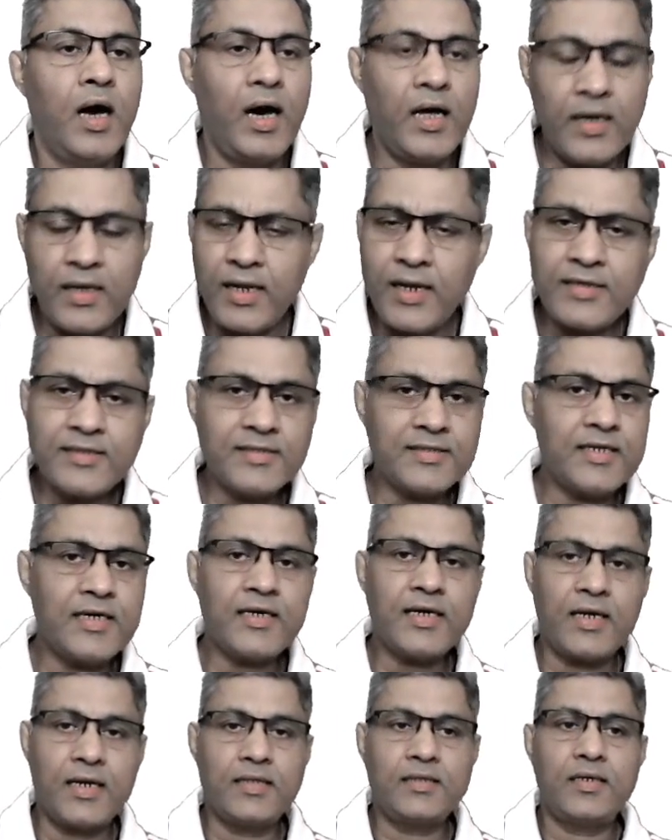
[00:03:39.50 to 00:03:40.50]
And let's
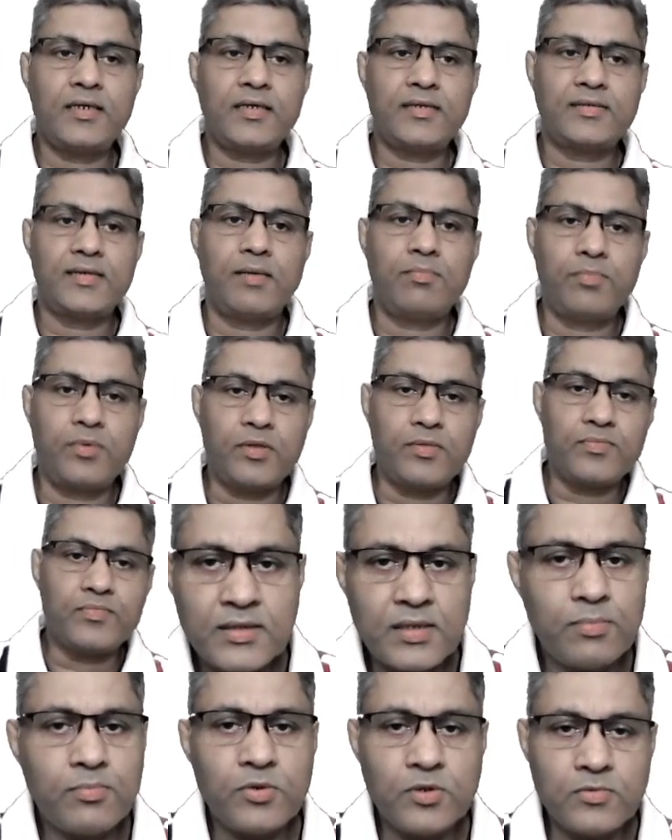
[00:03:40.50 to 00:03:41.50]
take another example.
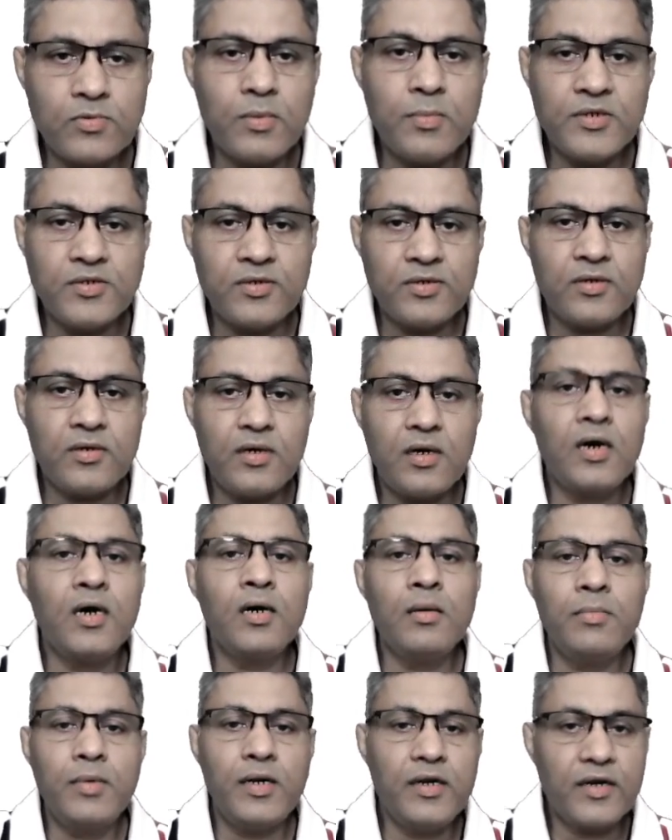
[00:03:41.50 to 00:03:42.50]
Suppose we measure
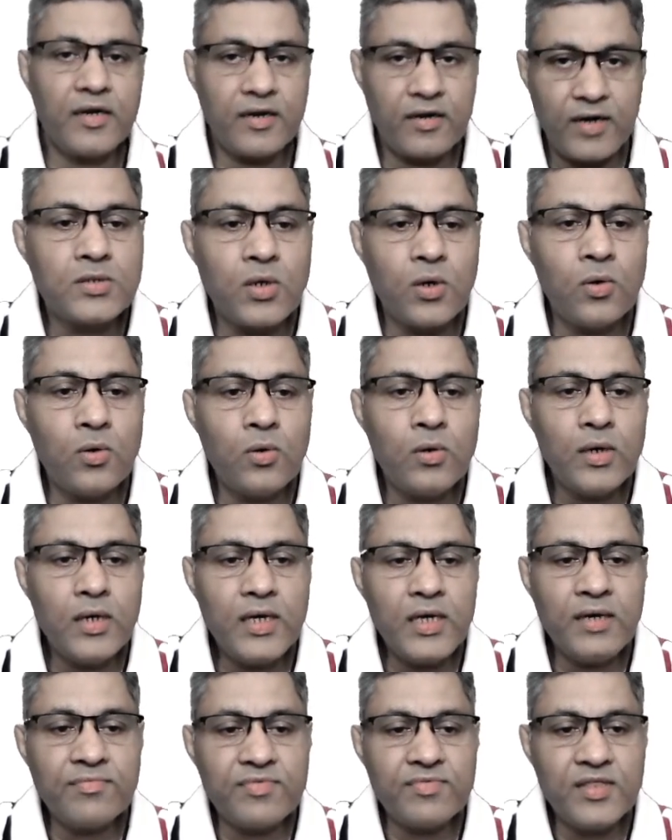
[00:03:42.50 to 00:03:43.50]
a building. So
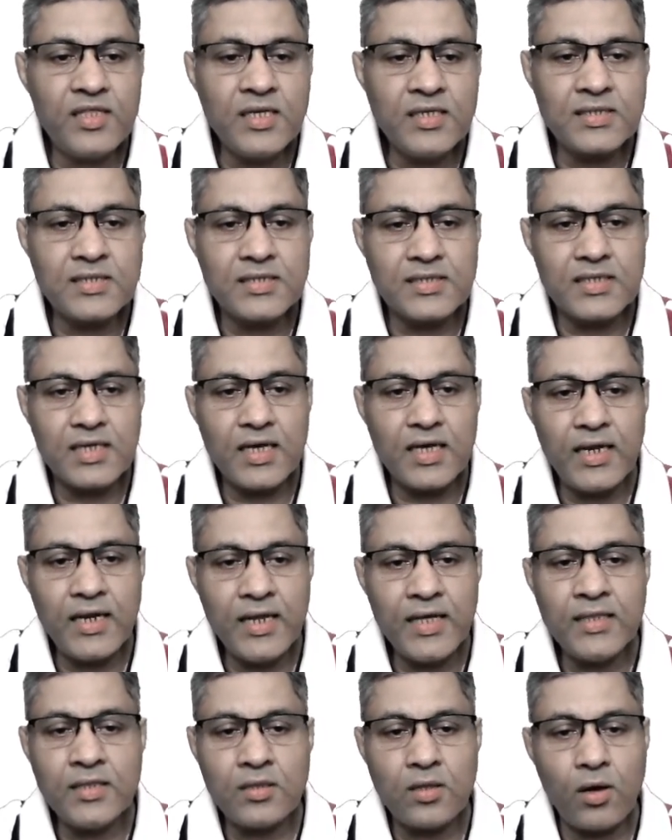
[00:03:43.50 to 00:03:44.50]
if this
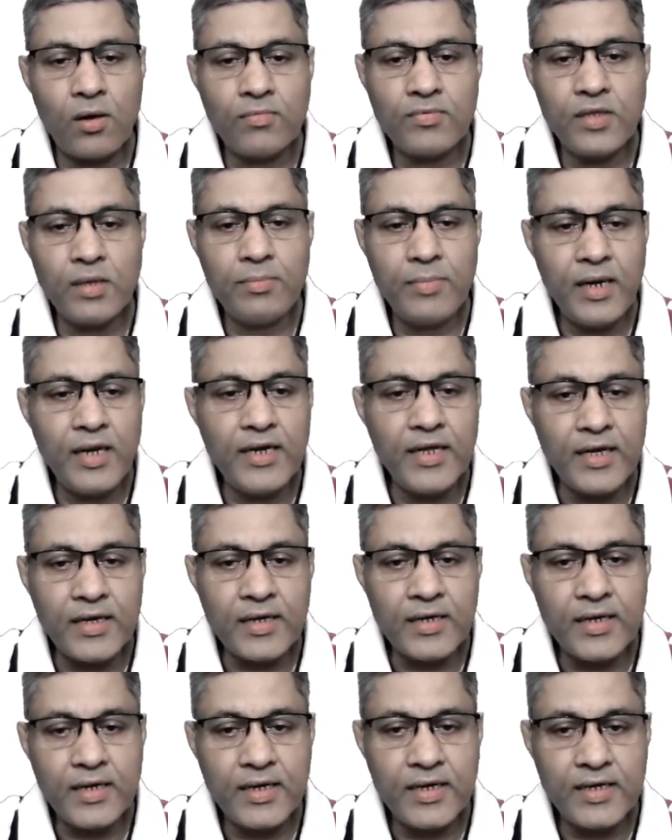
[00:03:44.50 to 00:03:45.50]
length of the
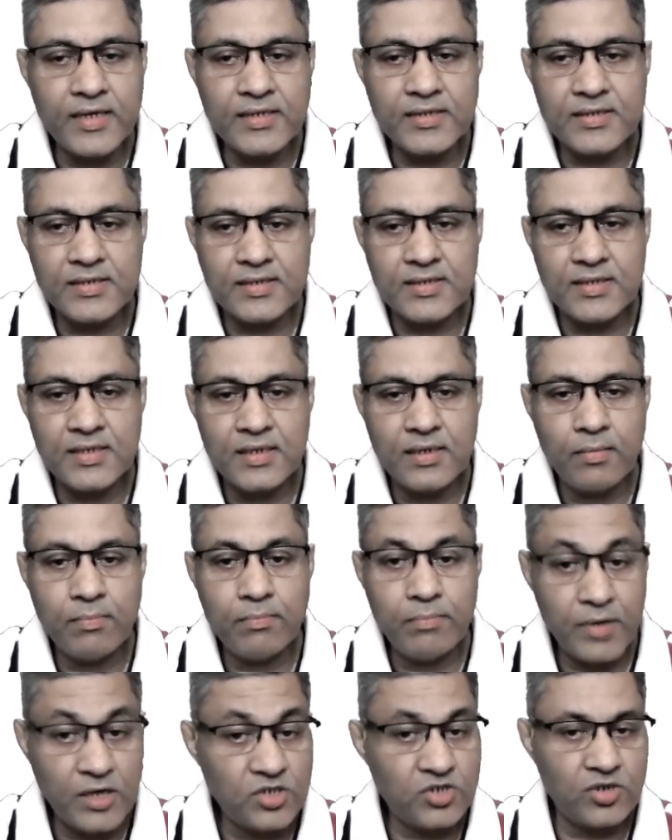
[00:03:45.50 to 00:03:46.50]
building is
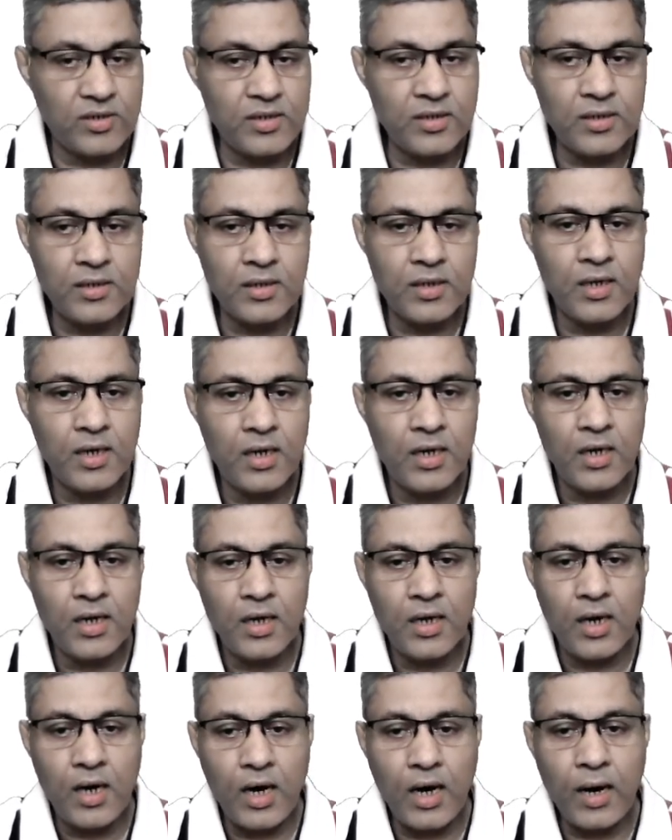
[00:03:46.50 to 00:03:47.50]
measured
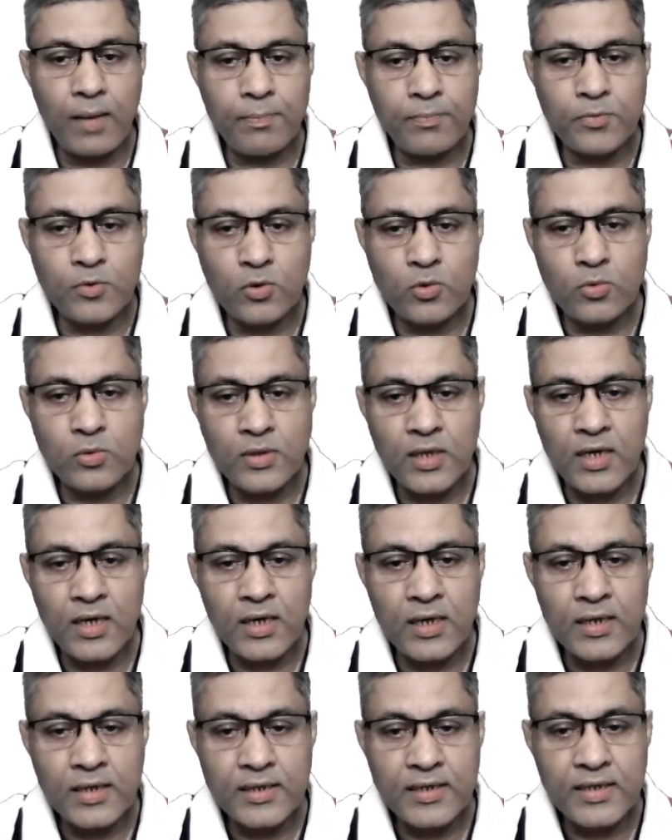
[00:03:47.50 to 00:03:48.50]
up to
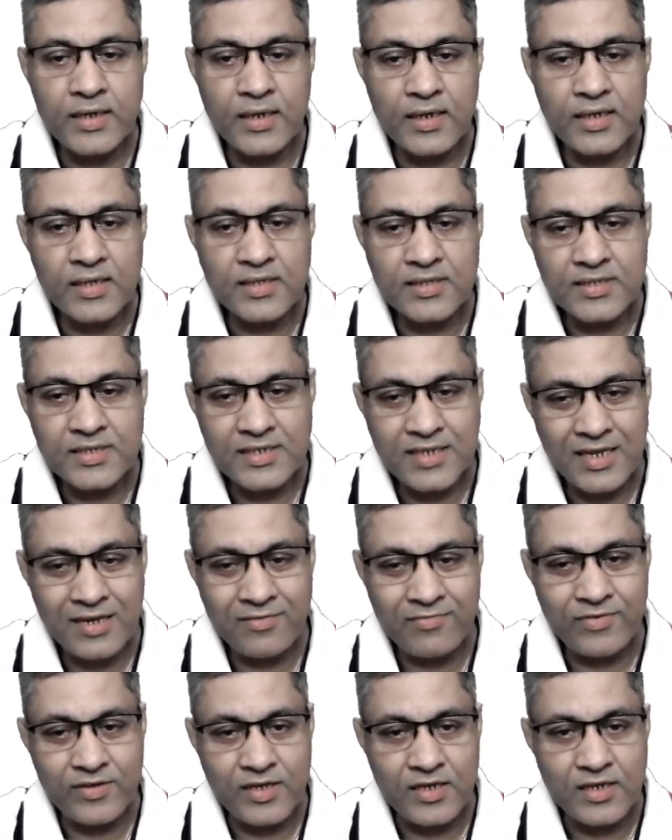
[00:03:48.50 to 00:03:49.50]
the nearest
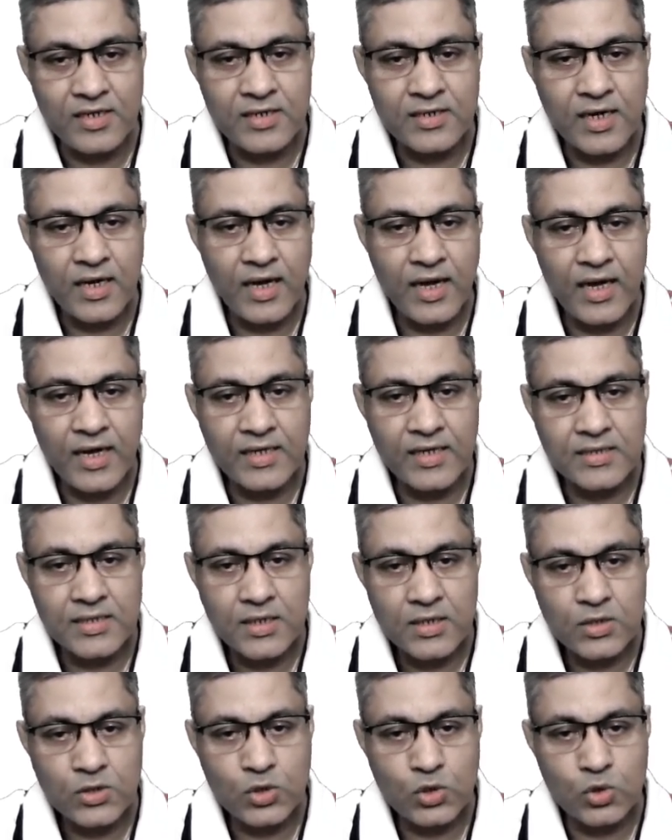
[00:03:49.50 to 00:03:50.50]
10 feet
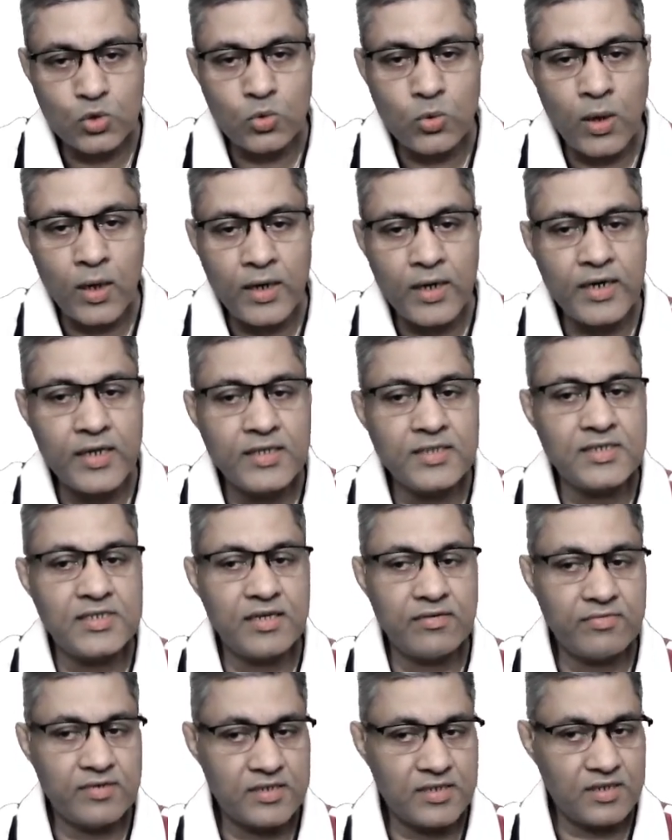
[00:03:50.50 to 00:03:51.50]
as
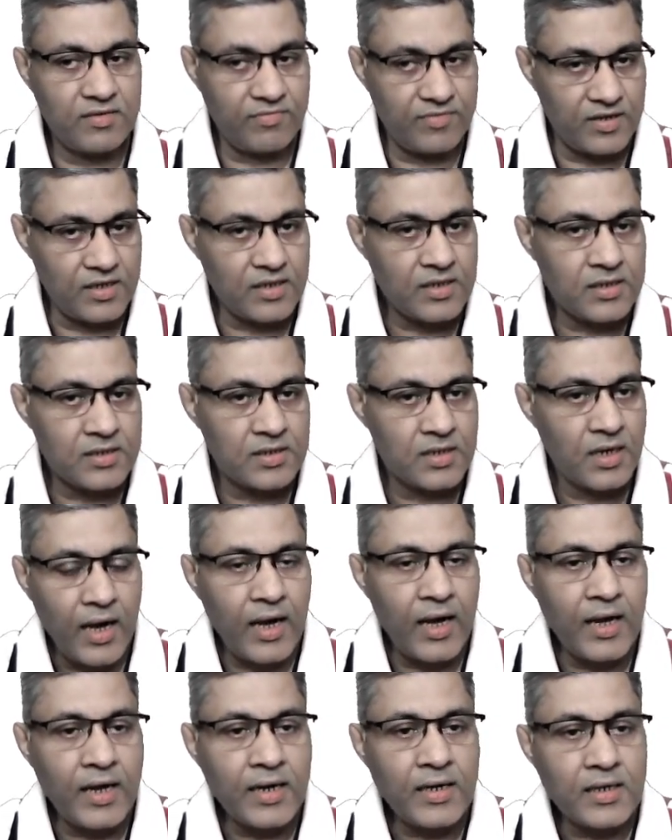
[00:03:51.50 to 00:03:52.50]
270 feet,
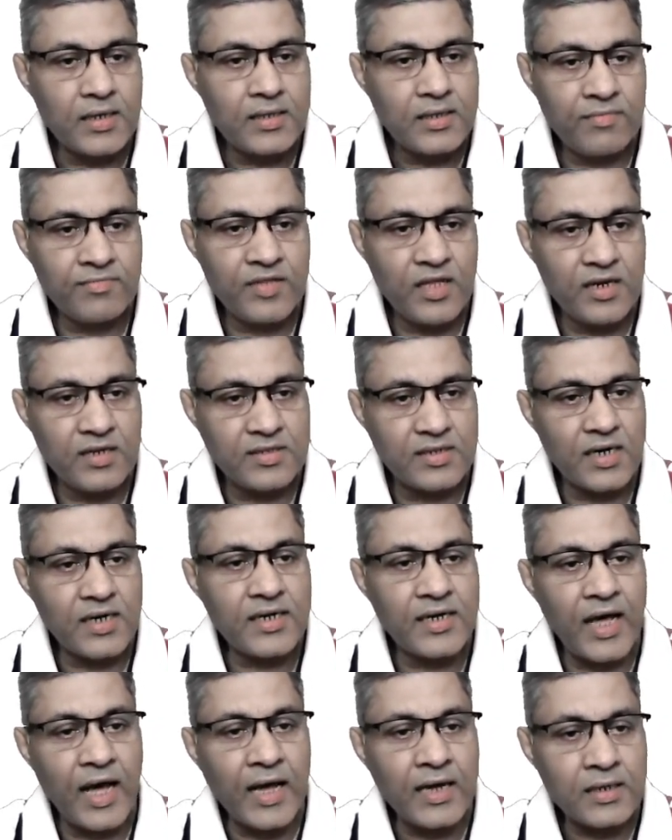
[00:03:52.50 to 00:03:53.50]
and if there is
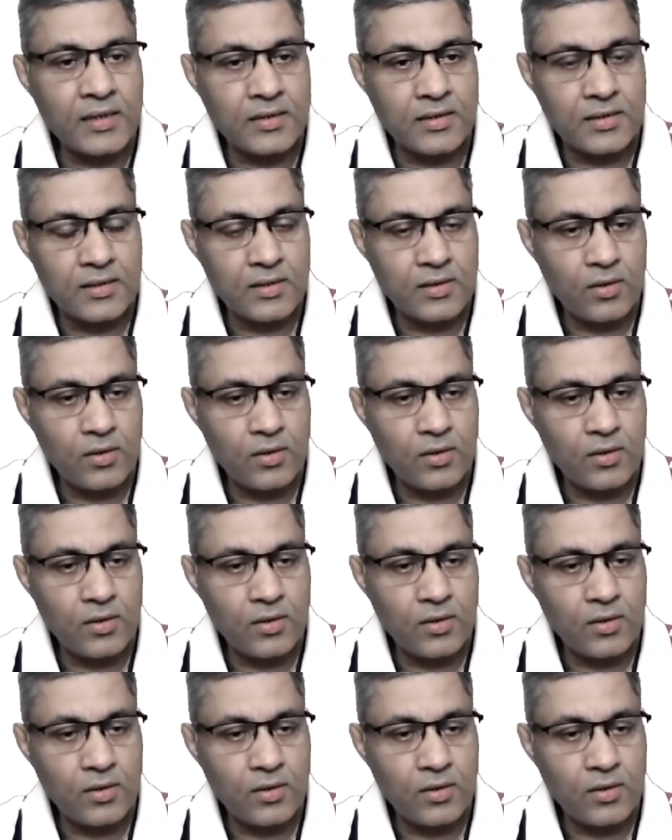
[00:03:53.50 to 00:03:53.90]
a tank